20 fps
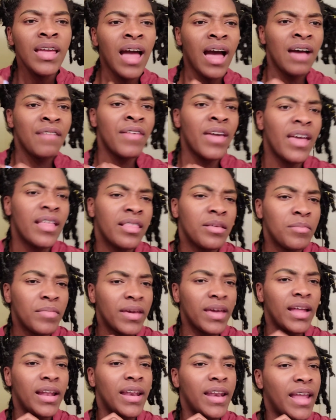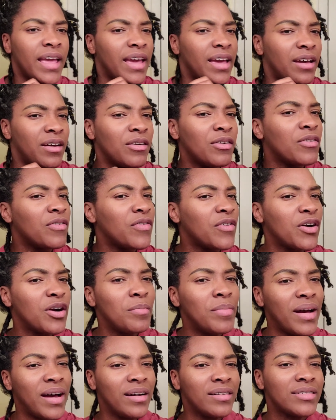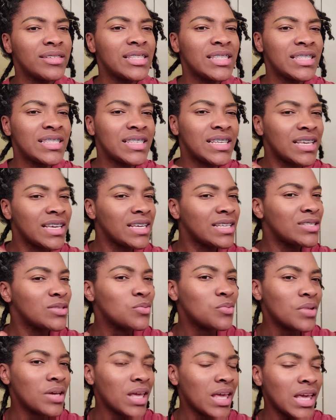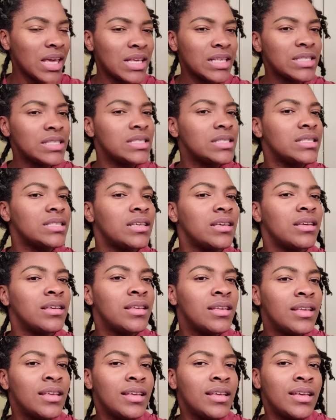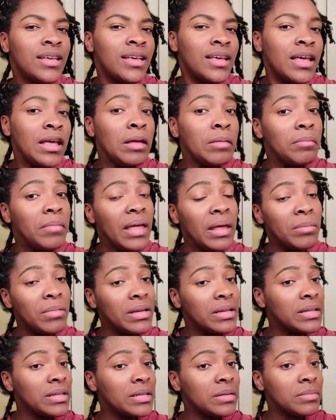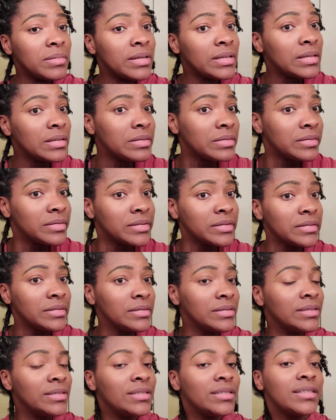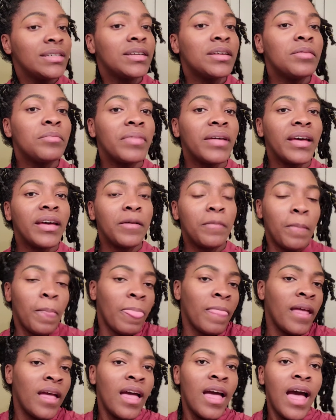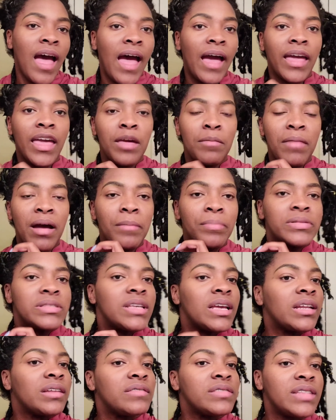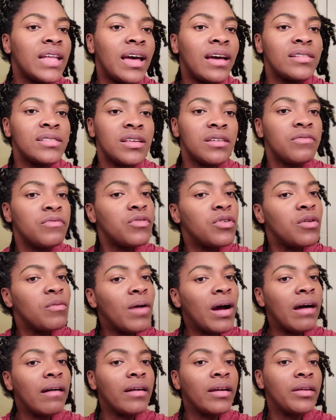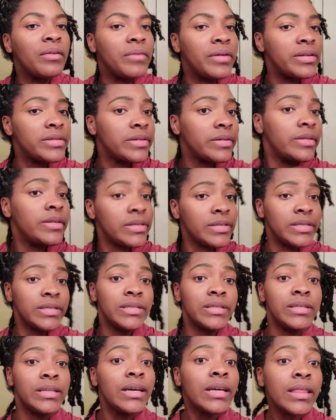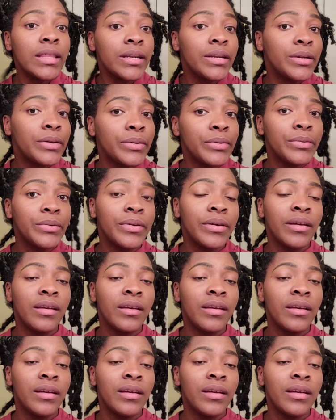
I've had them in now for about 6 weeks, maybe a little bit longer, but I keep my protective styles in for a while anyway, so this is nothing new.